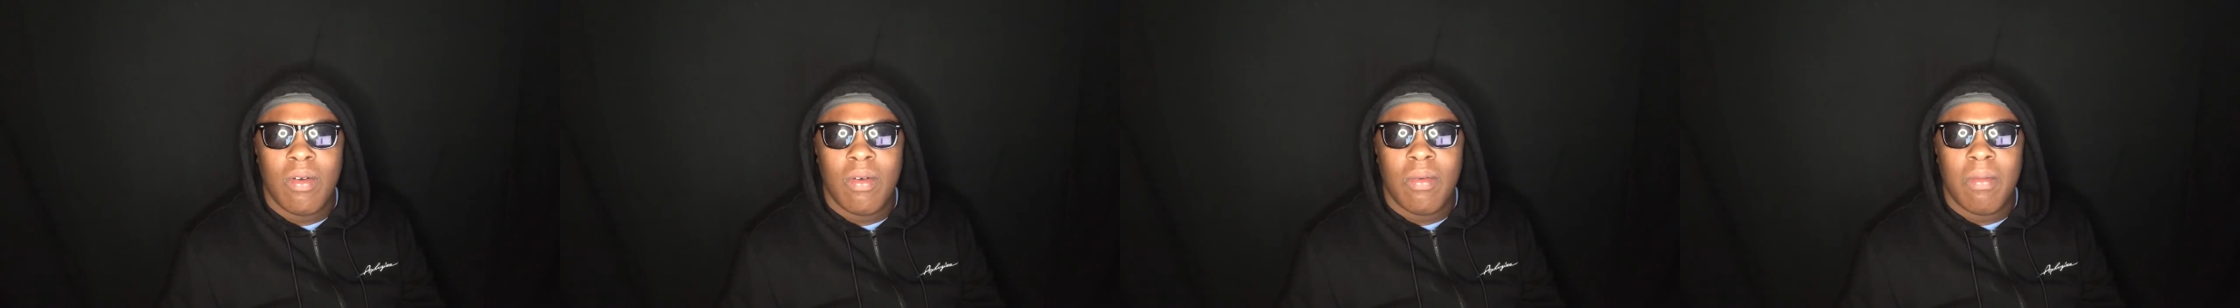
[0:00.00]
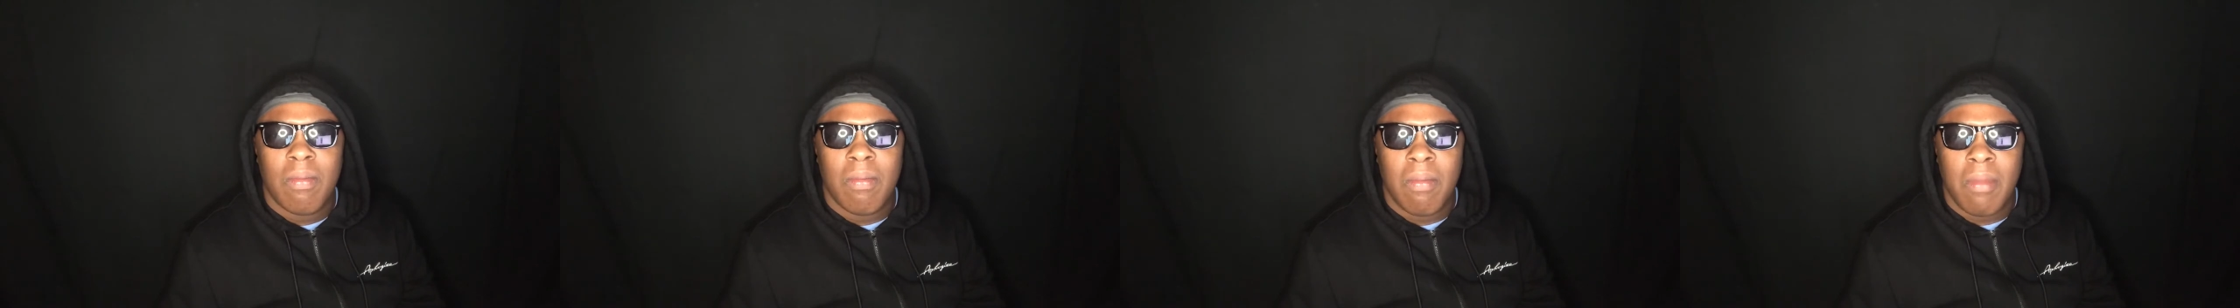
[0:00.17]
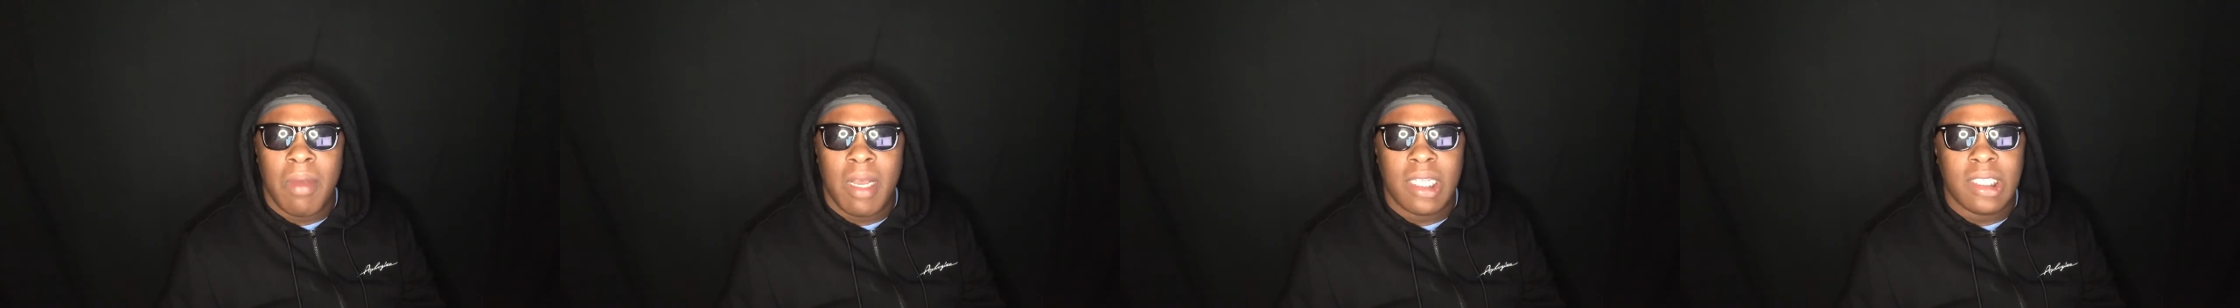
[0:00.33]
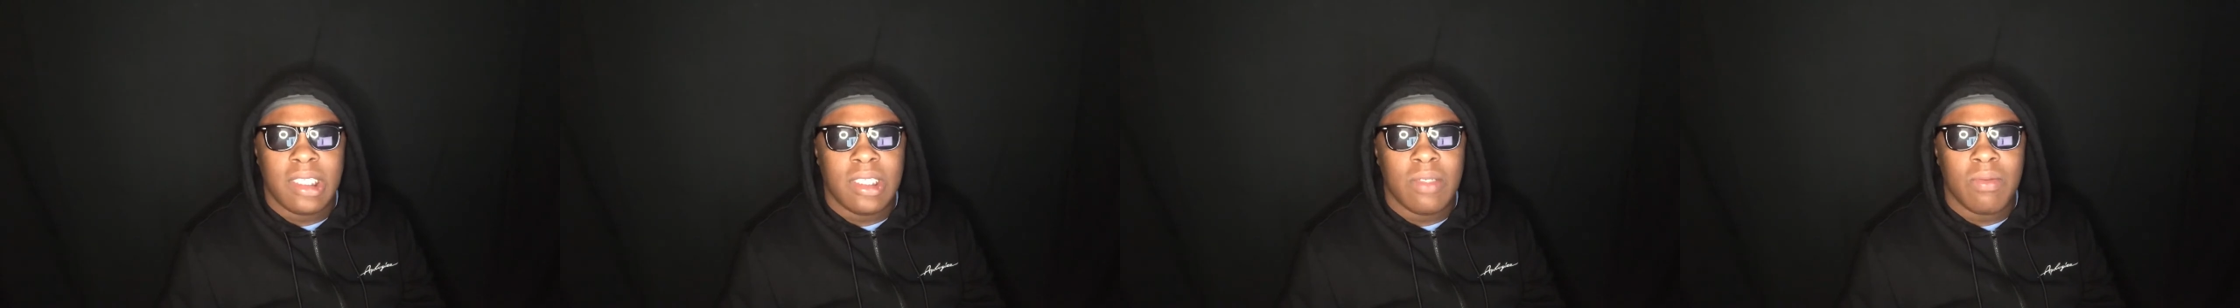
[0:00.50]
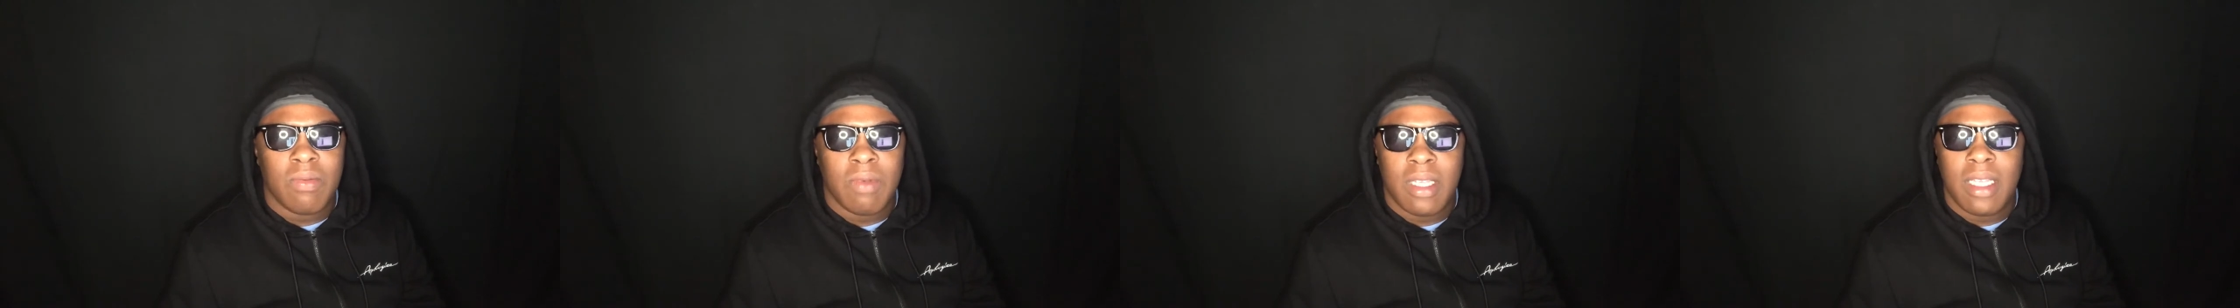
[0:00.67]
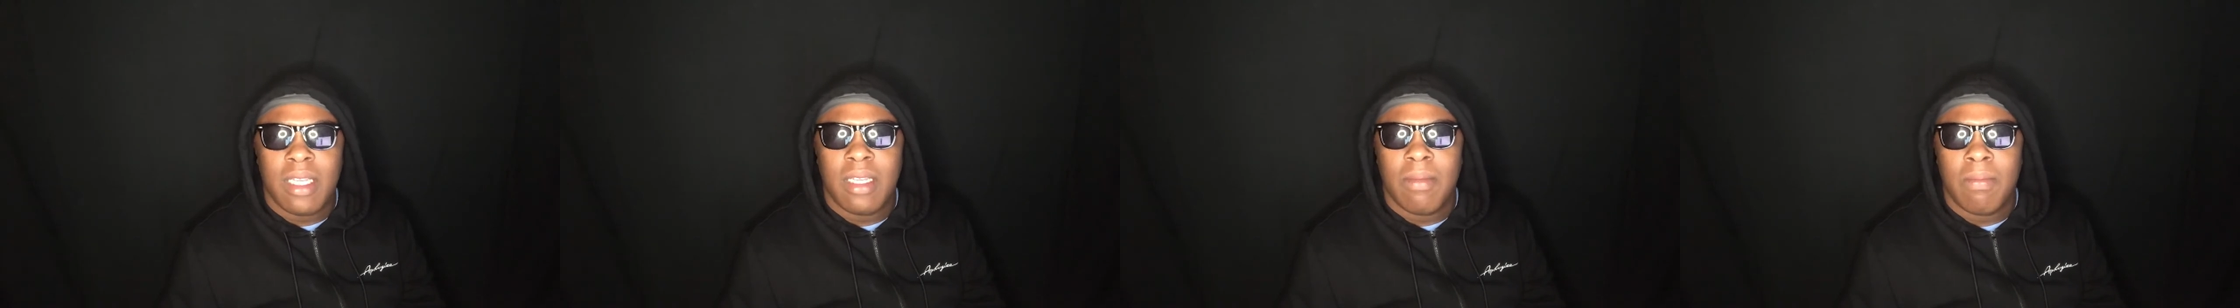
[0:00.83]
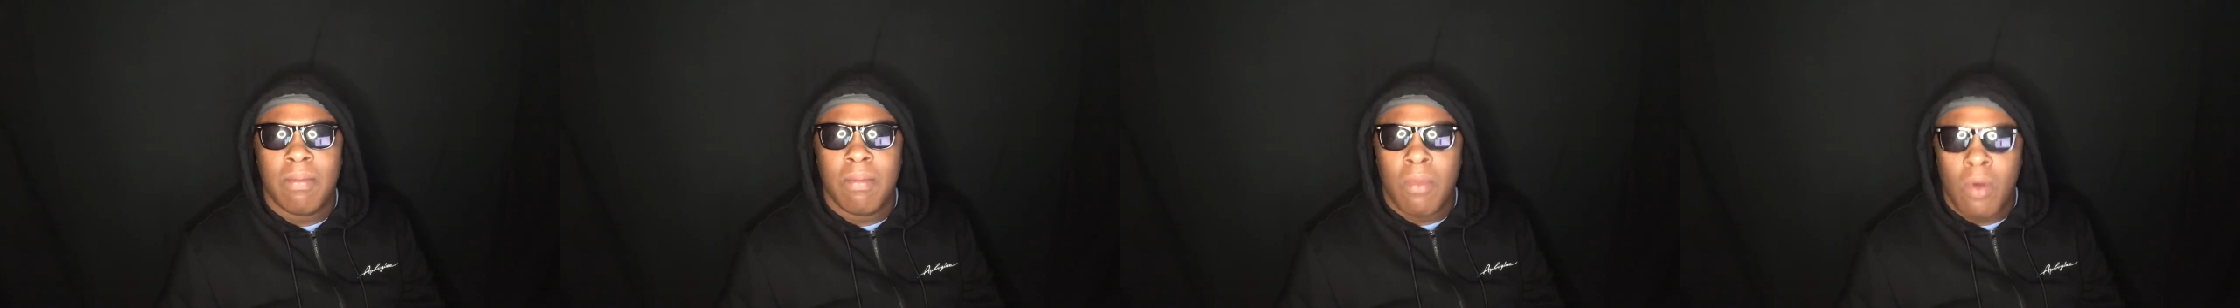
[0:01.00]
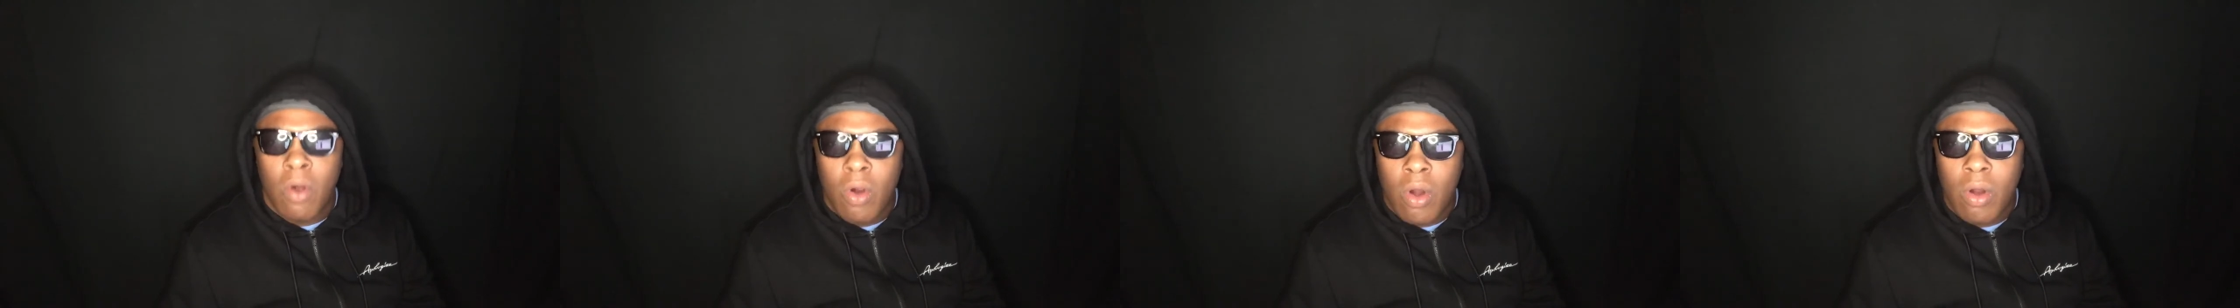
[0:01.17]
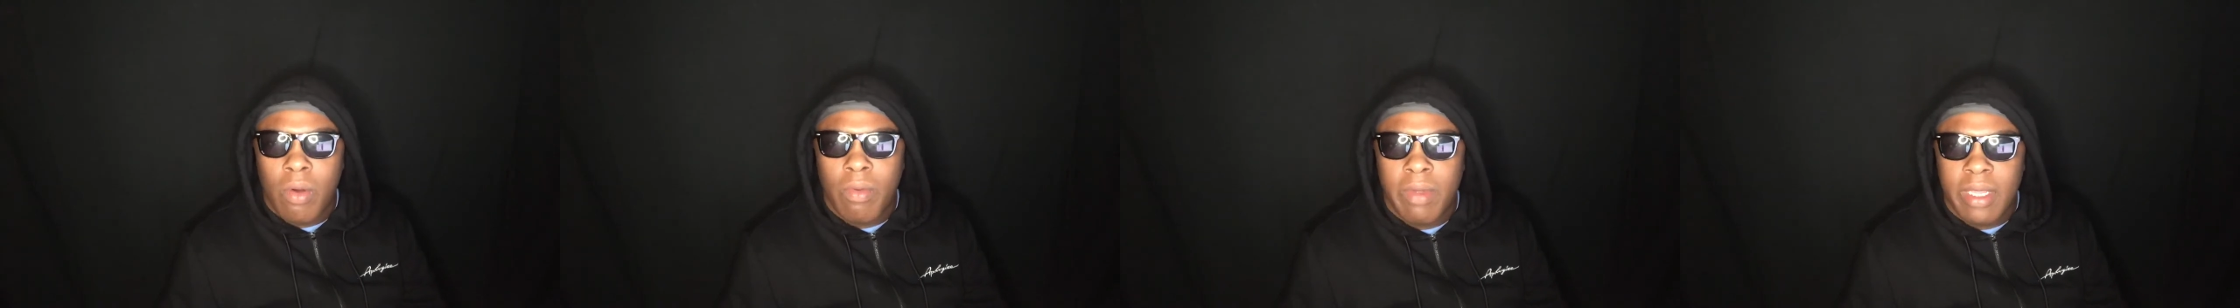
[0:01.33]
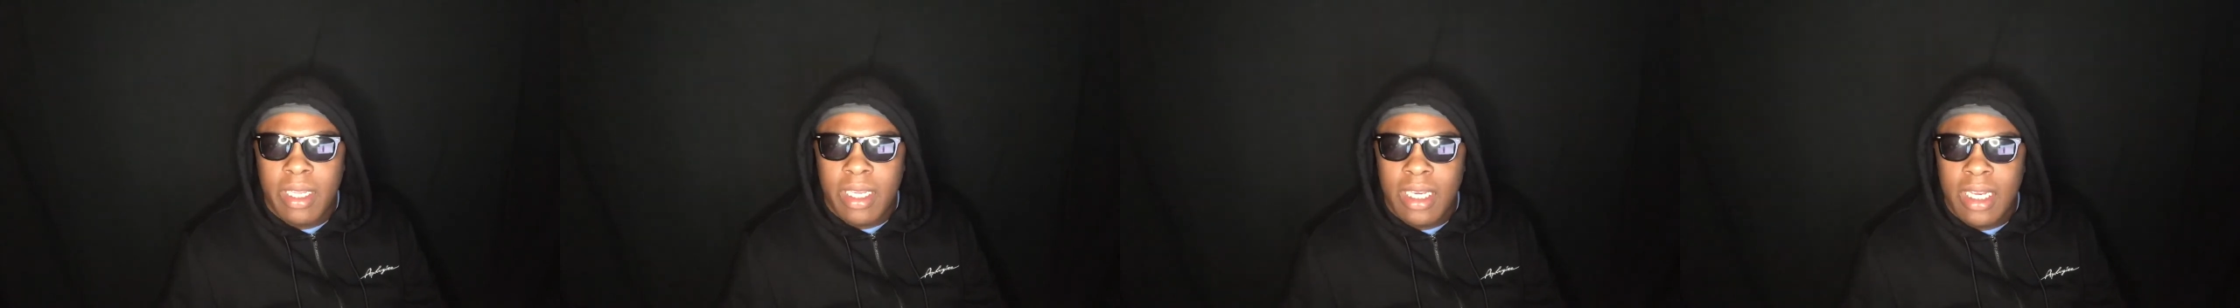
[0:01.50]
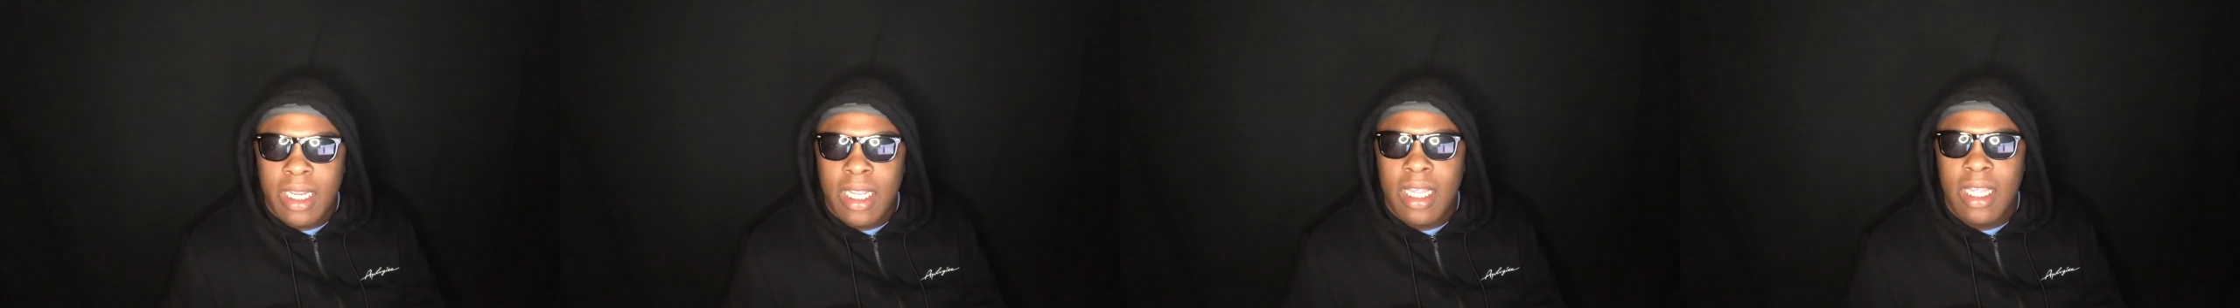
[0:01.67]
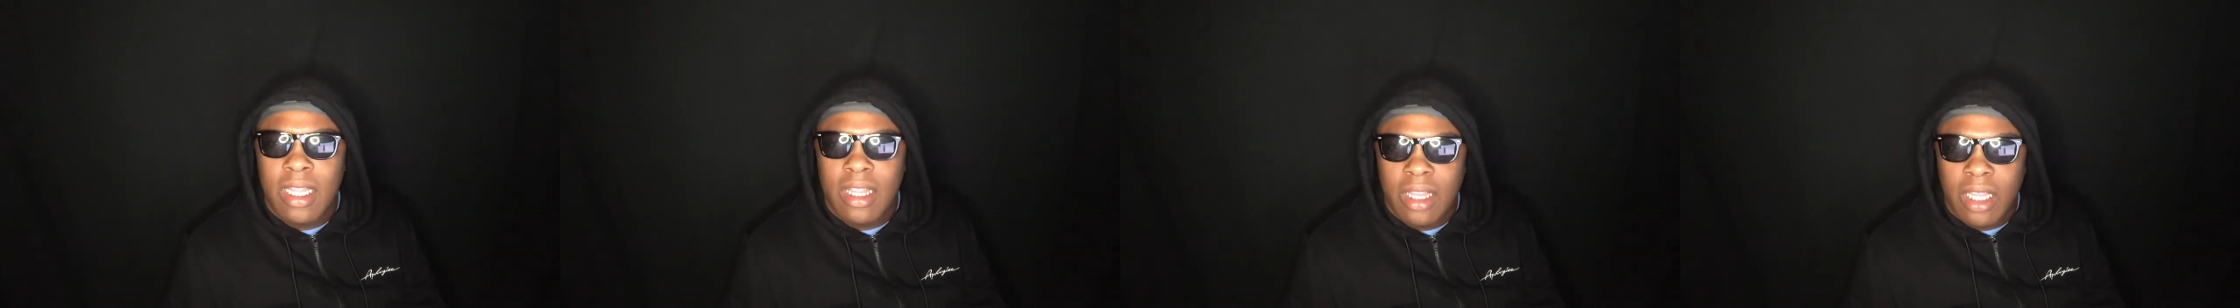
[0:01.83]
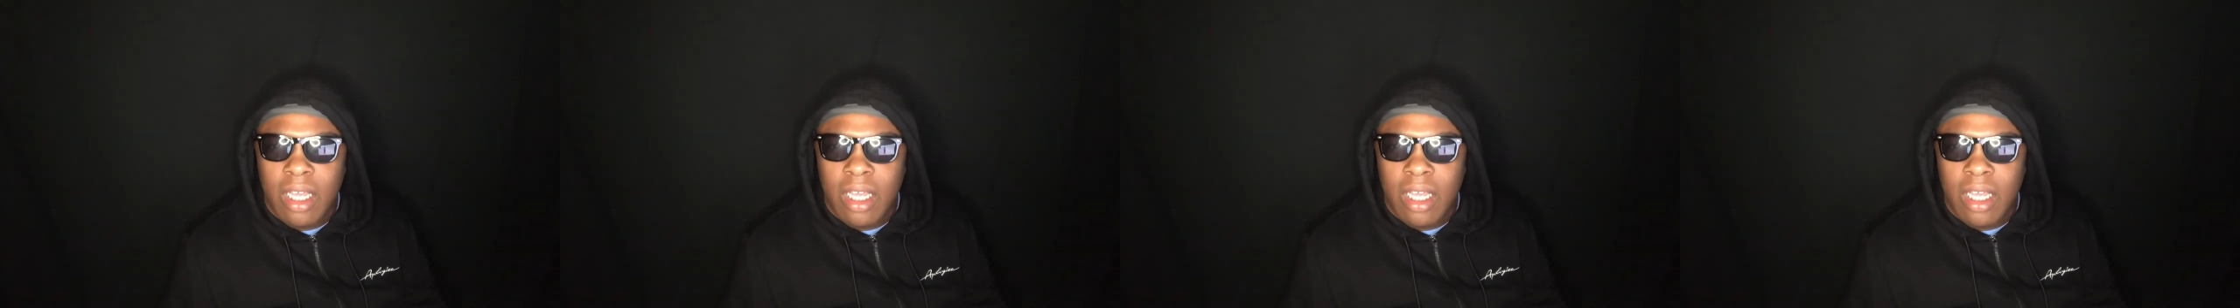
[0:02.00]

much we more we need